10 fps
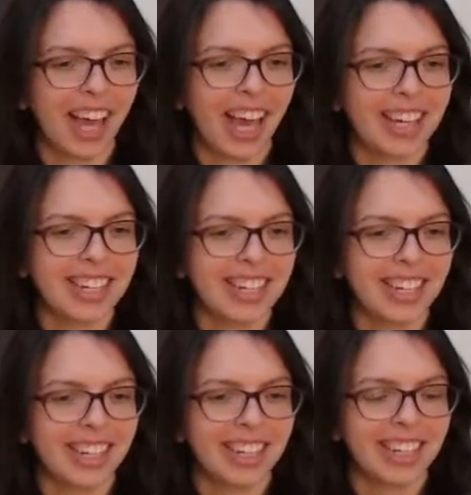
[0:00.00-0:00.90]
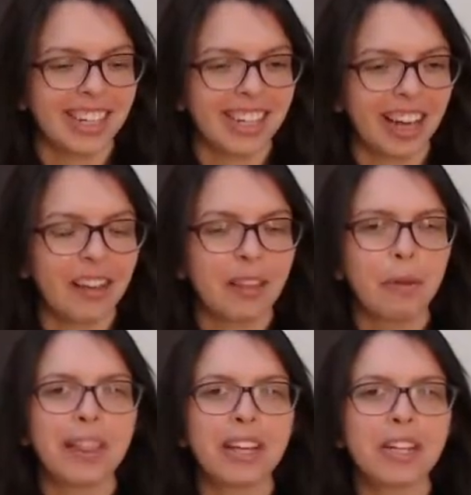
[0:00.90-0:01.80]
And I
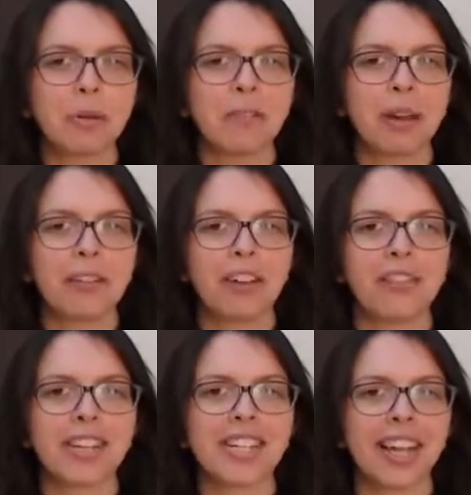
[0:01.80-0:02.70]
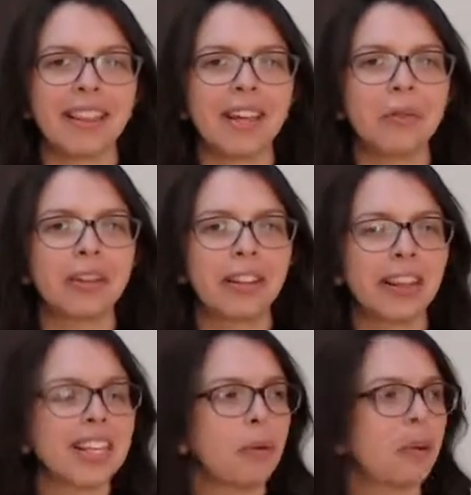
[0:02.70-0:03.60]
think it's one of my favourites because I think one of the
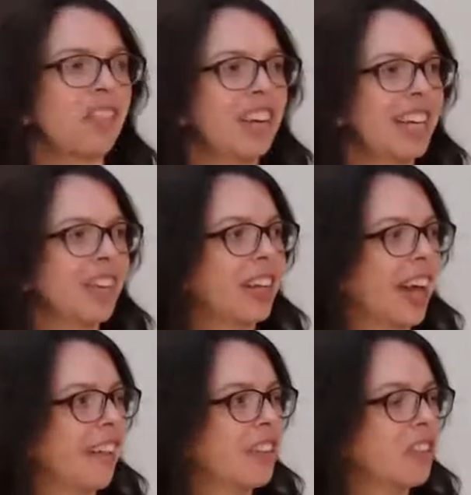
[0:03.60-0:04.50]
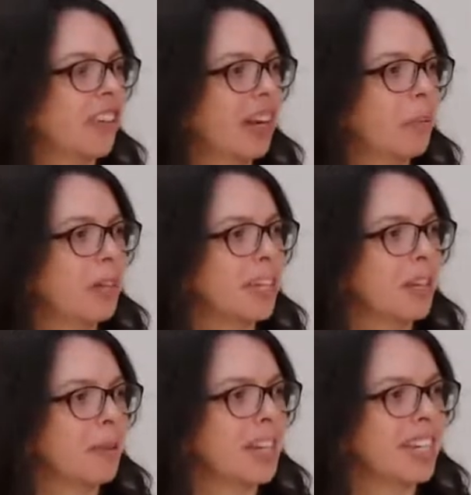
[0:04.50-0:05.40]
things that we're really good at in the True Ratna Buddhist
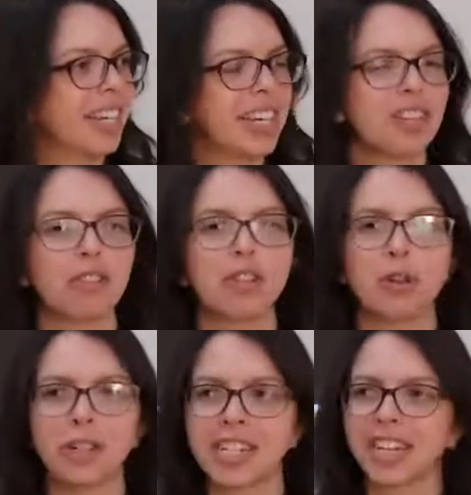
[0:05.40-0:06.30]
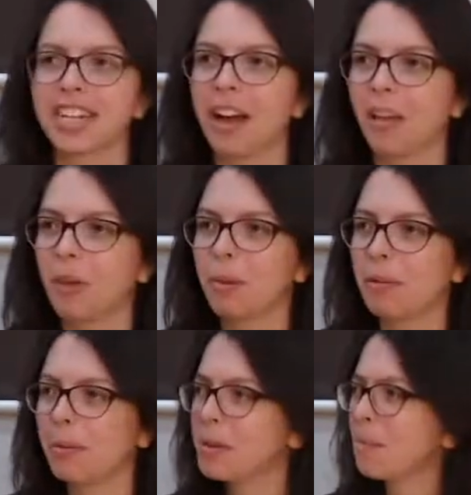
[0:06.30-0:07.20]
community is rejoicing in other
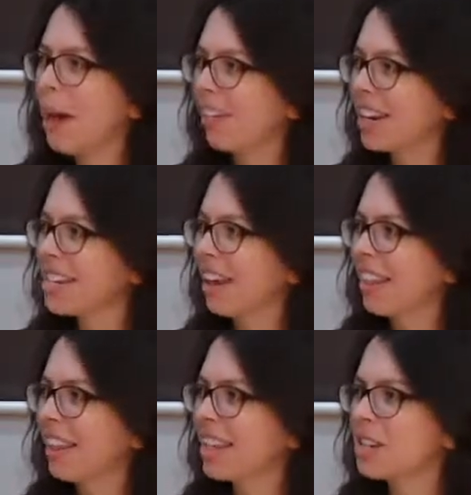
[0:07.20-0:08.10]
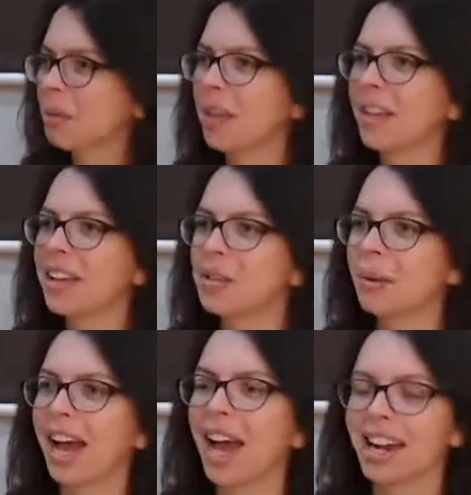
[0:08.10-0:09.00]
people's merits. I think it's one of the things that
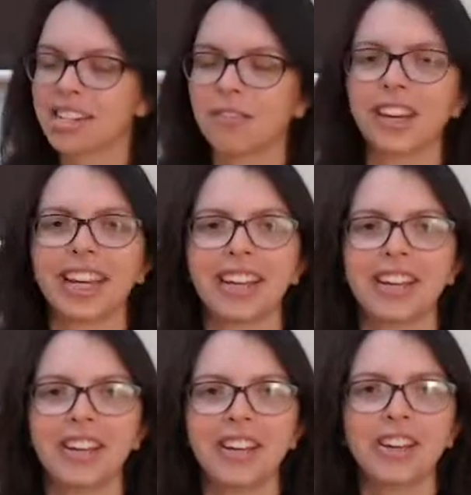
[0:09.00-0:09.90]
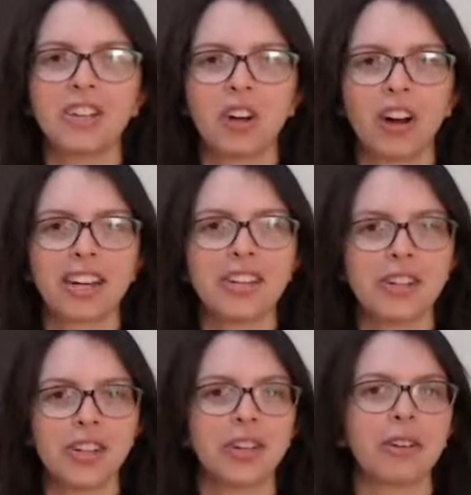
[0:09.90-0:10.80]
we actively try and do.
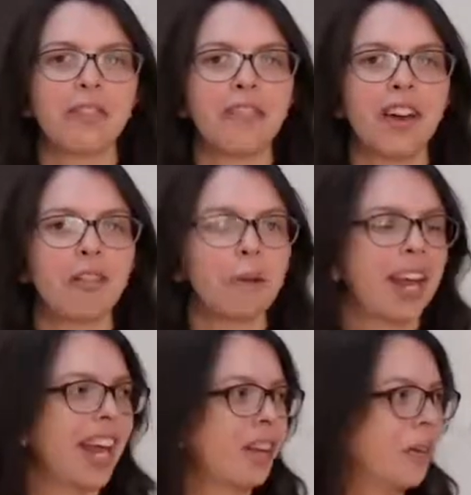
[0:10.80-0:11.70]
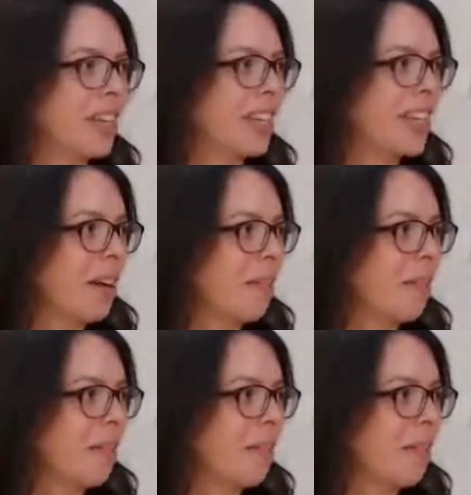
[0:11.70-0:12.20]
If you've ever been at anyone's